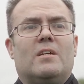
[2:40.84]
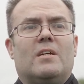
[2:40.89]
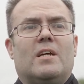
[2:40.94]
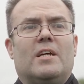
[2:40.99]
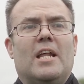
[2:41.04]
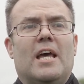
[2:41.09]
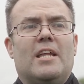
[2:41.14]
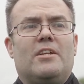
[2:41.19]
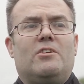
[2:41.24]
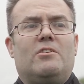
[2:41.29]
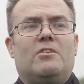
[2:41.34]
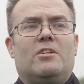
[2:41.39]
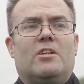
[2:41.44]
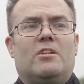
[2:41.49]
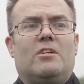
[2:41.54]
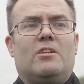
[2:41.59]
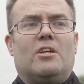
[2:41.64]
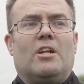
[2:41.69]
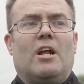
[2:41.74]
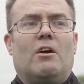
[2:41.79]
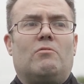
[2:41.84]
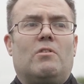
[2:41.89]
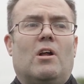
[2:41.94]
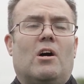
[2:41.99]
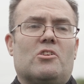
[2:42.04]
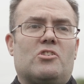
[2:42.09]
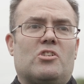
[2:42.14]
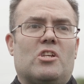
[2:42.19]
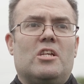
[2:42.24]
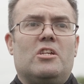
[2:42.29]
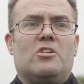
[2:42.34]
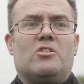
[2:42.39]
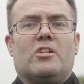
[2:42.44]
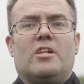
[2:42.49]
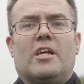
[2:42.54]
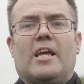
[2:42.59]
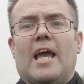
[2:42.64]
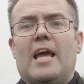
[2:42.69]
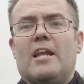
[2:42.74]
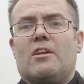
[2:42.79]
And then last season
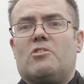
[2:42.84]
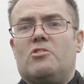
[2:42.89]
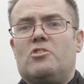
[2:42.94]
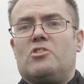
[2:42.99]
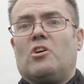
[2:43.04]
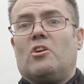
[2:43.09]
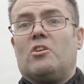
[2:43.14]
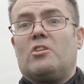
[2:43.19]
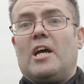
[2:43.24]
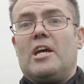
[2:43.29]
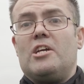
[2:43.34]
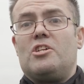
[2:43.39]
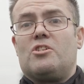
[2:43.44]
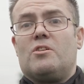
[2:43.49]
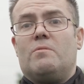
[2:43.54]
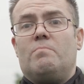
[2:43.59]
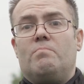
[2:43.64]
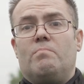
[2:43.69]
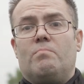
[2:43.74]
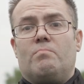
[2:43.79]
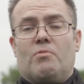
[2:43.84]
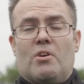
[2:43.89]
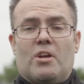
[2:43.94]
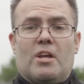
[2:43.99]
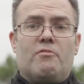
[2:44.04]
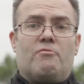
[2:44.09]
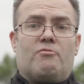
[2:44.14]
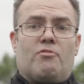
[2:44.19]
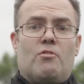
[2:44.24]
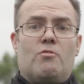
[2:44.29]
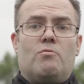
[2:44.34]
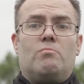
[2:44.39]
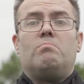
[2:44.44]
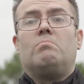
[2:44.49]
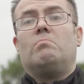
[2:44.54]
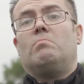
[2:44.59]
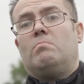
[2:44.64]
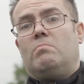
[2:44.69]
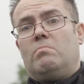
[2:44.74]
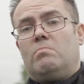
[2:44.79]
again, consolidation, bringing through
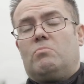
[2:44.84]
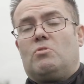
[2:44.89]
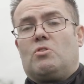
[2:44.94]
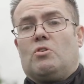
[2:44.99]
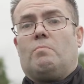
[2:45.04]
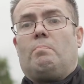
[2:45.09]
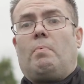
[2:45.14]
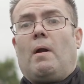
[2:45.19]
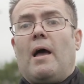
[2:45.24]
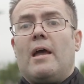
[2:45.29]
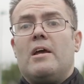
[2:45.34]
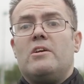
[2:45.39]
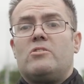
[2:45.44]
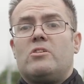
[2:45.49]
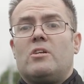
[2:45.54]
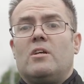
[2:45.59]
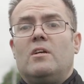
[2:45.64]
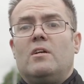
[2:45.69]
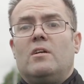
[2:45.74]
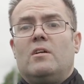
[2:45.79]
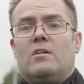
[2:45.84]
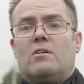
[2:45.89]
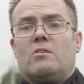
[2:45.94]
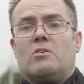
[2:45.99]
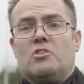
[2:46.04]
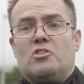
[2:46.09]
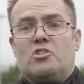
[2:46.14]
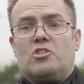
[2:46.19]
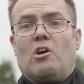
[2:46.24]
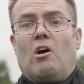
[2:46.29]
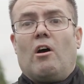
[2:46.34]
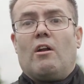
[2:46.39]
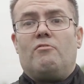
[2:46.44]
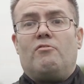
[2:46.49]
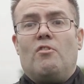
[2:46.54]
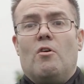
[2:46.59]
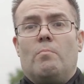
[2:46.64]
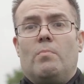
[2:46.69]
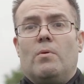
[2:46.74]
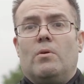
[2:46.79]
good players, good style of
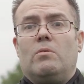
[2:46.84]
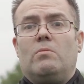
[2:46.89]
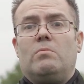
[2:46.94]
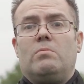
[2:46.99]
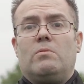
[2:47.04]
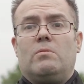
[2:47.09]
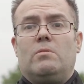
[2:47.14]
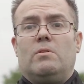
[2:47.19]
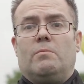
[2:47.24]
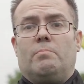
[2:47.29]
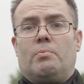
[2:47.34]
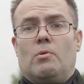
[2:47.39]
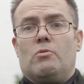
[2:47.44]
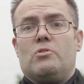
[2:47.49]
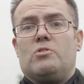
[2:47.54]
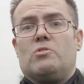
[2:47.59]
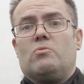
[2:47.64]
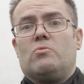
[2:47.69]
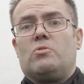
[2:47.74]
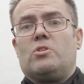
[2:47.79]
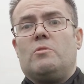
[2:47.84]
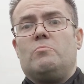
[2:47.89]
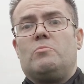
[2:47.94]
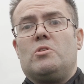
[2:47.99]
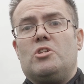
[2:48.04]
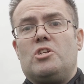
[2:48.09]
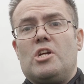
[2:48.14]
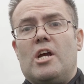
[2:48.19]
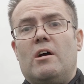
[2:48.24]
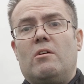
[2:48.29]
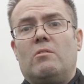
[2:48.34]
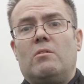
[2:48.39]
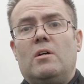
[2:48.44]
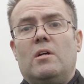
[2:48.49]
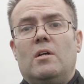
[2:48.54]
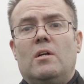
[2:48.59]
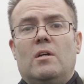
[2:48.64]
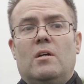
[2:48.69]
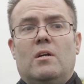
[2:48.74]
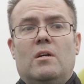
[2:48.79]
football. The boys all seem to gel.
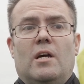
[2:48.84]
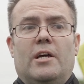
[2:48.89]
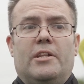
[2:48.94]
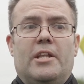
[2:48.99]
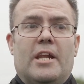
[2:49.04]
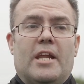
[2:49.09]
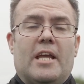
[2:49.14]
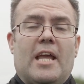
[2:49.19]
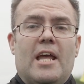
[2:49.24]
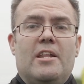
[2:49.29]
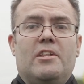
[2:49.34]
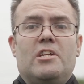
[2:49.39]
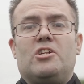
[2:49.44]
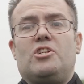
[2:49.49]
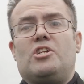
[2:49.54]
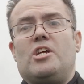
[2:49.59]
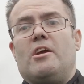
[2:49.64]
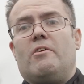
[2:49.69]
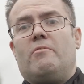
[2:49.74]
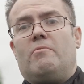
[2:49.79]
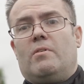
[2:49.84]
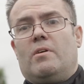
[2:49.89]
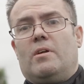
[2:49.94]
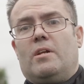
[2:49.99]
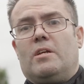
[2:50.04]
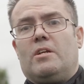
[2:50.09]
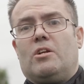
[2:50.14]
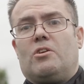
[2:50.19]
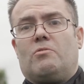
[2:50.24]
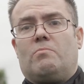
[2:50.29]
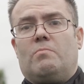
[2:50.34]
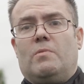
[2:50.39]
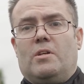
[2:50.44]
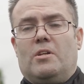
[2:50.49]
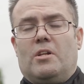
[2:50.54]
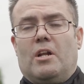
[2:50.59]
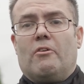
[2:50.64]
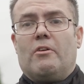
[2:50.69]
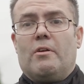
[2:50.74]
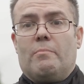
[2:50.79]
And then again this year,
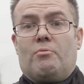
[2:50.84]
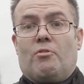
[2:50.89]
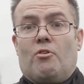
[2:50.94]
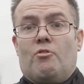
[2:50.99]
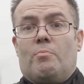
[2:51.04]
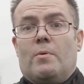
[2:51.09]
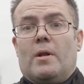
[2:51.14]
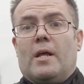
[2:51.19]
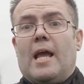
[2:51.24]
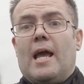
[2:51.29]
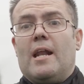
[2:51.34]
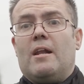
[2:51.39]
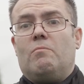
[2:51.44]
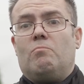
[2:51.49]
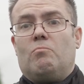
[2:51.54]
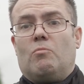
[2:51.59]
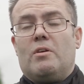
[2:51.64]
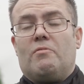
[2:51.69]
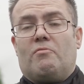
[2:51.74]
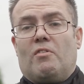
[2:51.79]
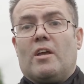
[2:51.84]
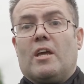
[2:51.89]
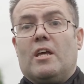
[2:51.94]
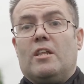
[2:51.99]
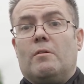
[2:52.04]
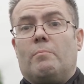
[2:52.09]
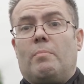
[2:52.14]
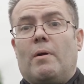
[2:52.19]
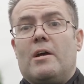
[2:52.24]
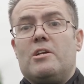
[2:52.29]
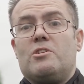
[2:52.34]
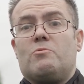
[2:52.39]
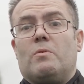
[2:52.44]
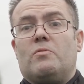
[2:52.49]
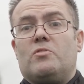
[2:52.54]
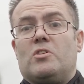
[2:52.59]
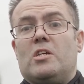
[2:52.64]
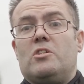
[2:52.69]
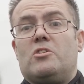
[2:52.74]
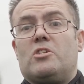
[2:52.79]
an improvement again, we think, in the players
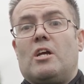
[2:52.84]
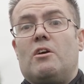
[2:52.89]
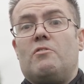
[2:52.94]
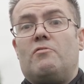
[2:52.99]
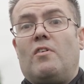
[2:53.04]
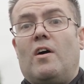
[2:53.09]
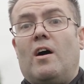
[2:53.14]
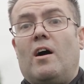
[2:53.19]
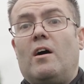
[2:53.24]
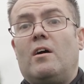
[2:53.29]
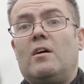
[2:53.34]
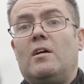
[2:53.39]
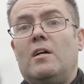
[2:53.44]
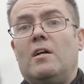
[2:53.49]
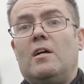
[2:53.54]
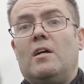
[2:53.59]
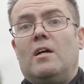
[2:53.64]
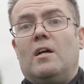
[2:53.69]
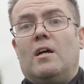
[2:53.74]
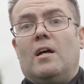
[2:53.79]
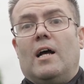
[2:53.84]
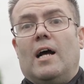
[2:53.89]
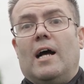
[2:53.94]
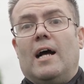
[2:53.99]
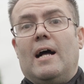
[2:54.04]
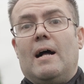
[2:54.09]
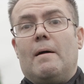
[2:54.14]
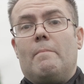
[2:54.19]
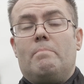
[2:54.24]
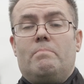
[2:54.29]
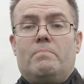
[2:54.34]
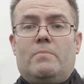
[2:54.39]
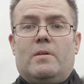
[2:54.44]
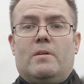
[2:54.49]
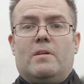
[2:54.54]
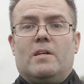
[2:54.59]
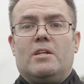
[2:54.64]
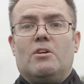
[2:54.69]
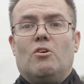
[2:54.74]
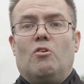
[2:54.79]
we've seen so far,
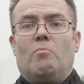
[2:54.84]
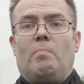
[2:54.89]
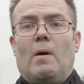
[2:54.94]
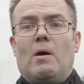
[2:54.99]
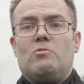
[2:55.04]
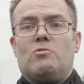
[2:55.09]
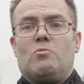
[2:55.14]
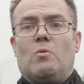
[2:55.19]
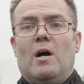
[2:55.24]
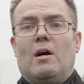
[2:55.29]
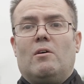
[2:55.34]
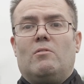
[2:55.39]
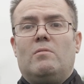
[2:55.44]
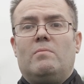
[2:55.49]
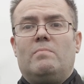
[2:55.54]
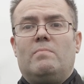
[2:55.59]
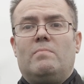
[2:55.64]
and it all bodes well.